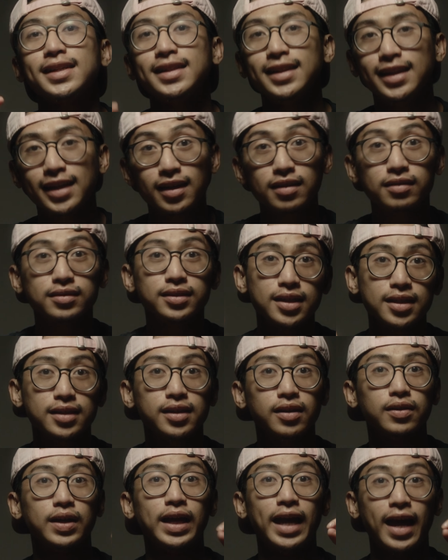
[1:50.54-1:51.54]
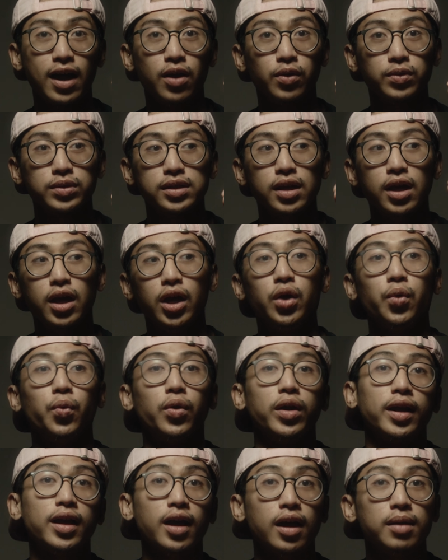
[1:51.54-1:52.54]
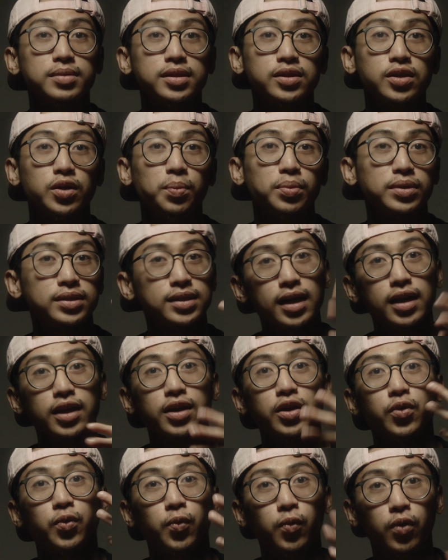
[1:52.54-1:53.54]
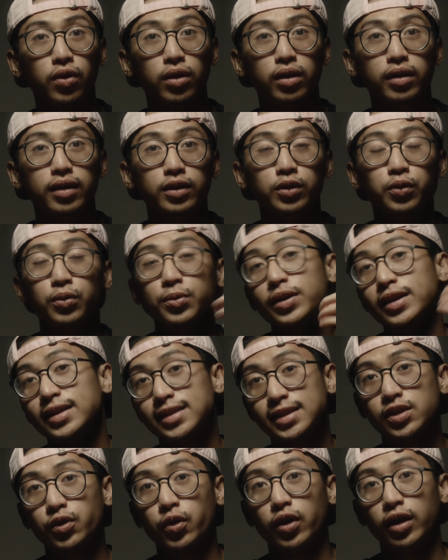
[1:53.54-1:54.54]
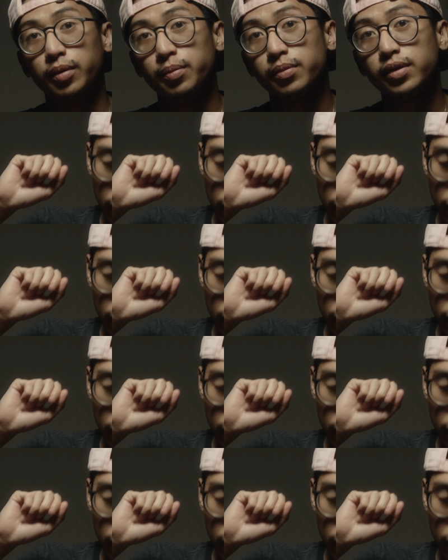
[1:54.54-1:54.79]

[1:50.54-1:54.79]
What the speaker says: little detail counts when it comes to presenting your work to Instagram.